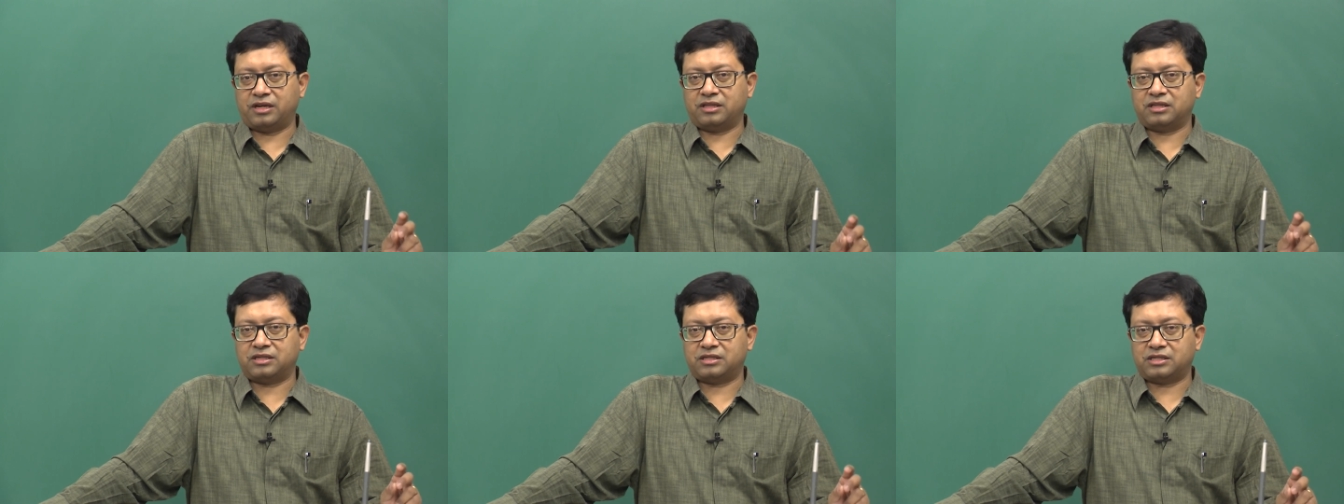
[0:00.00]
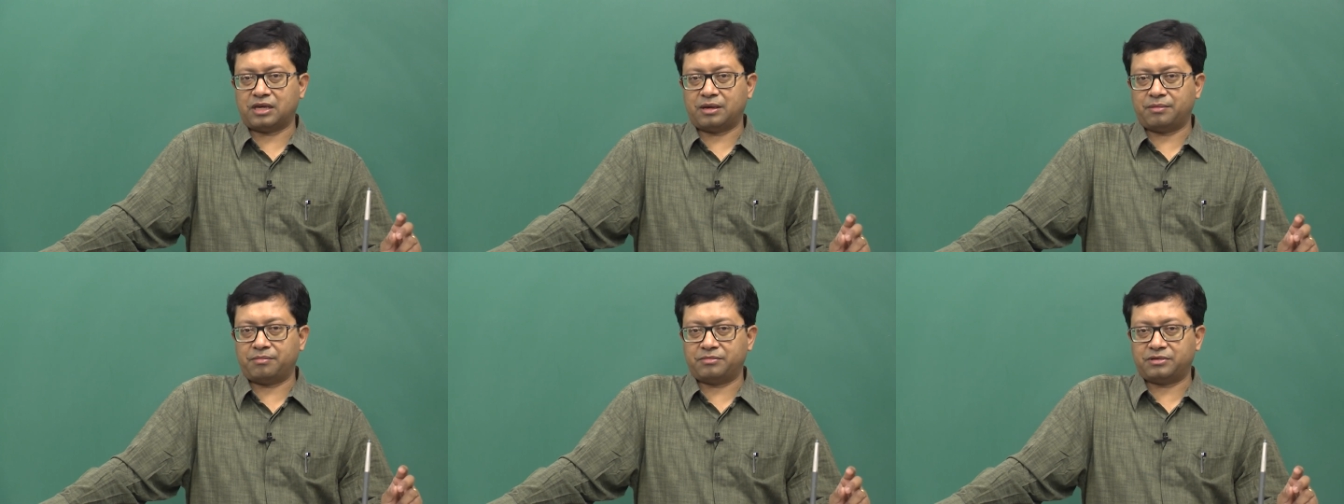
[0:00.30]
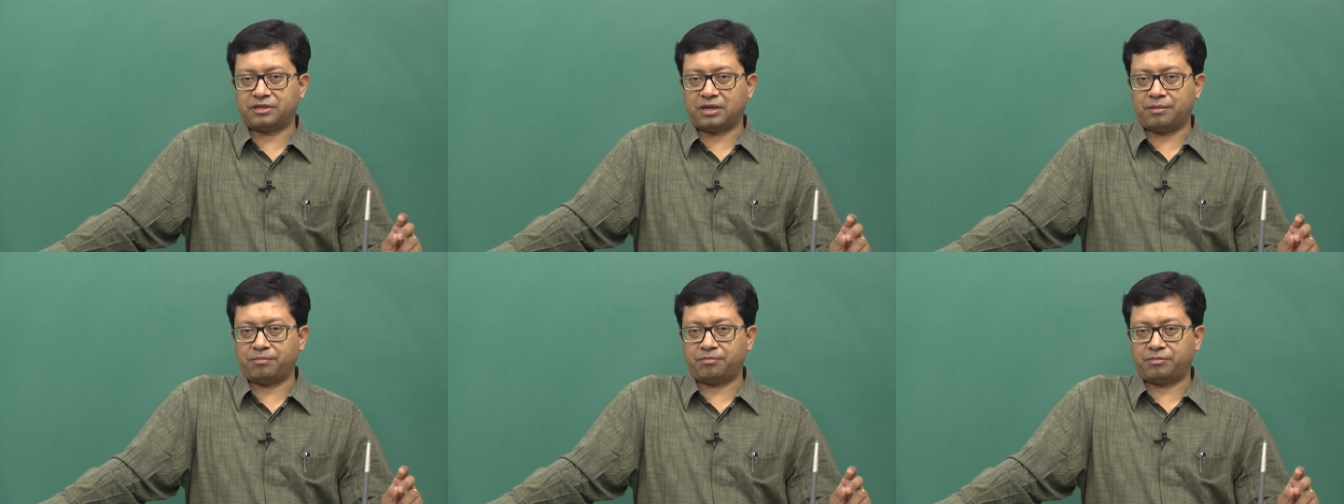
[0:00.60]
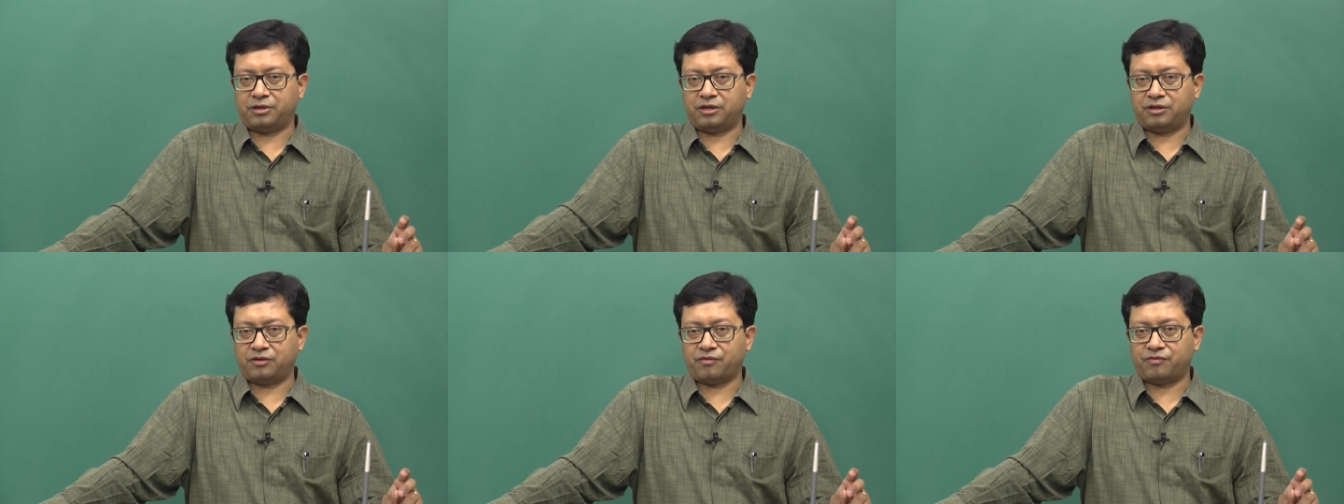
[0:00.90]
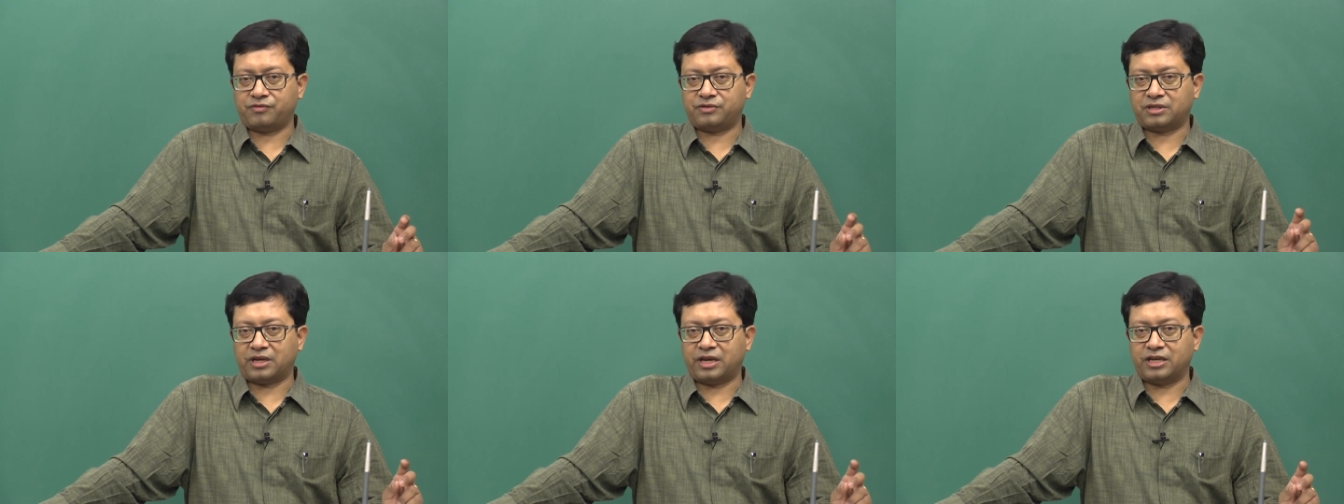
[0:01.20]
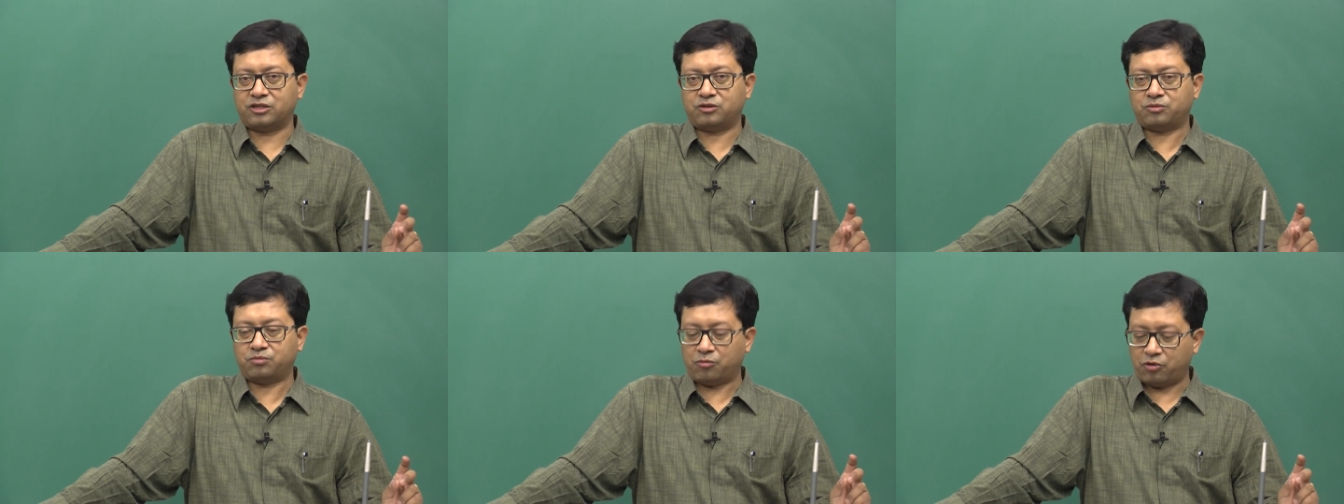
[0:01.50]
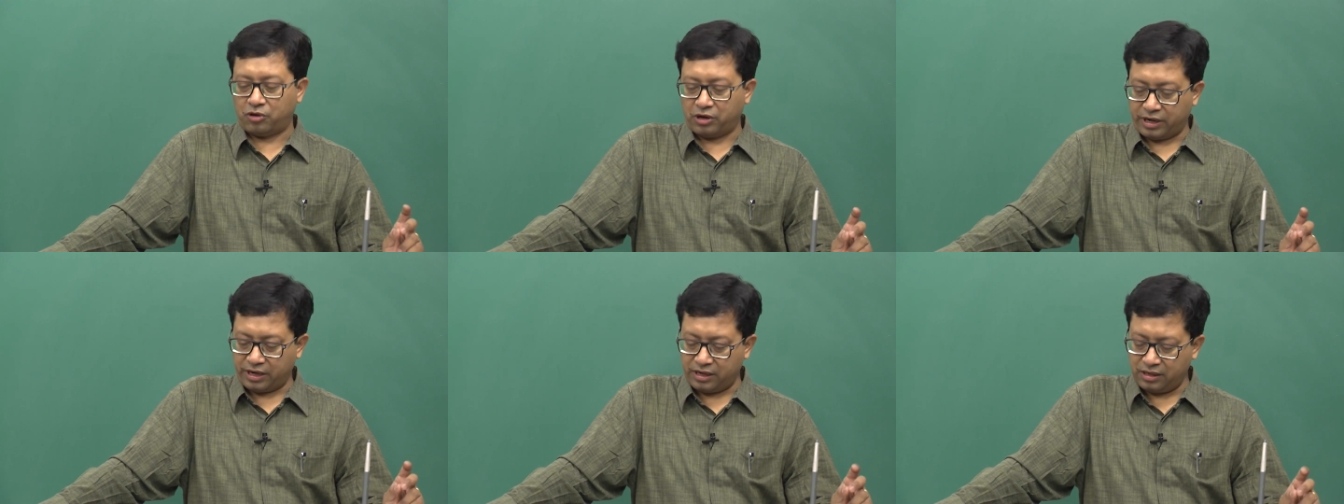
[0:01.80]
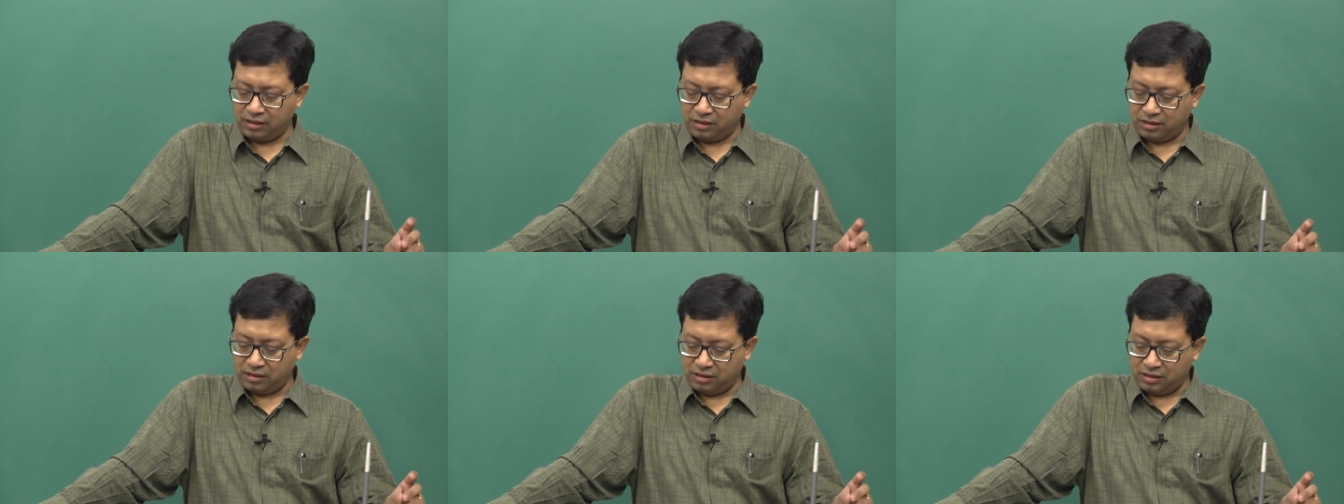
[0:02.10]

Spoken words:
in the sample is of size small n.